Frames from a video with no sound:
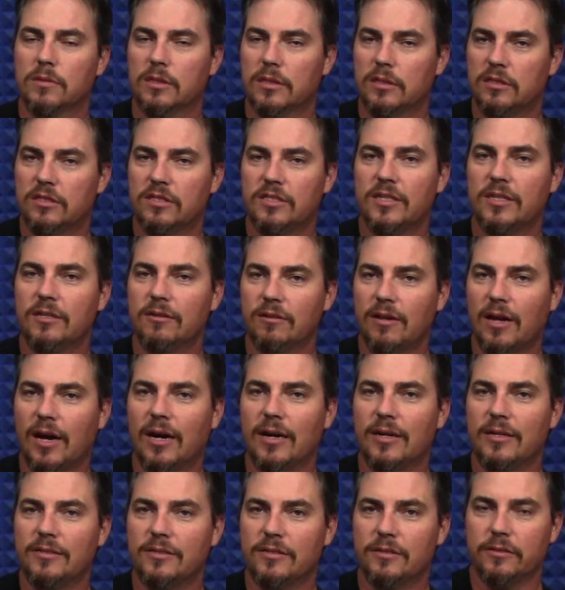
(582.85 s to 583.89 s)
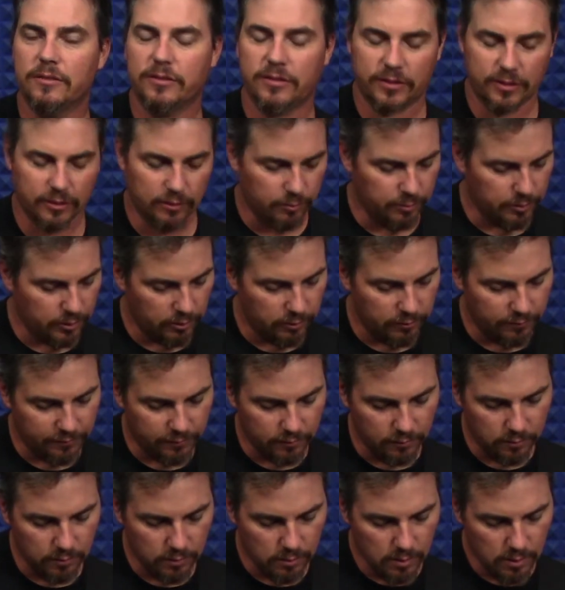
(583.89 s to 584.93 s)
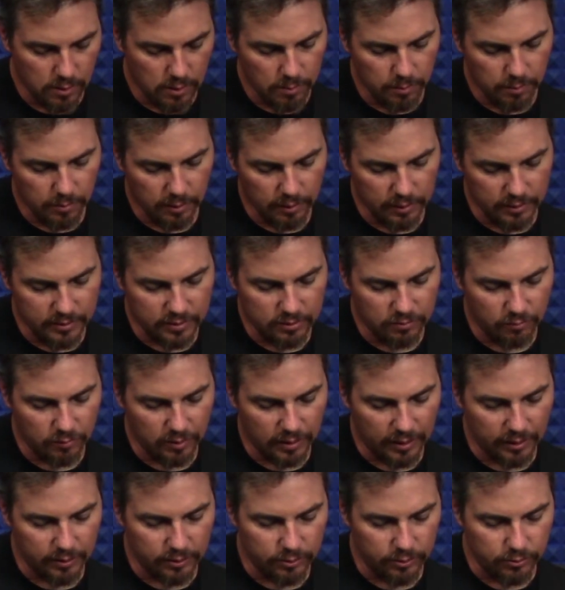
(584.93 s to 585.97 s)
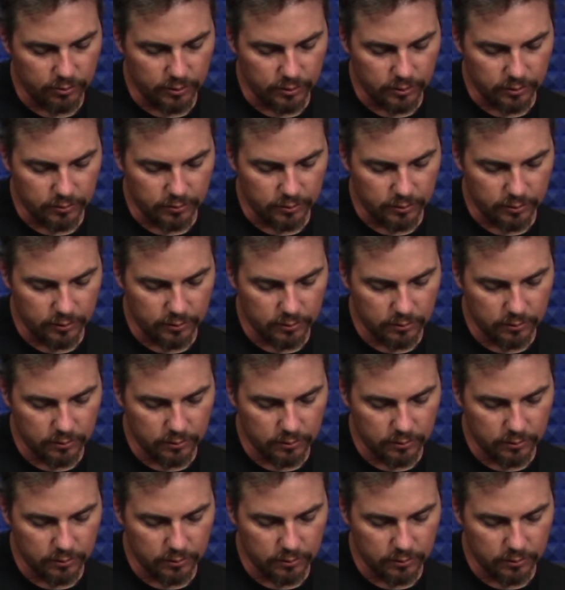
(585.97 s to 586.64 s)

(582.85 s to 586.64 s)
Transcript: Still nice, still beautiful, but listen when I do use it.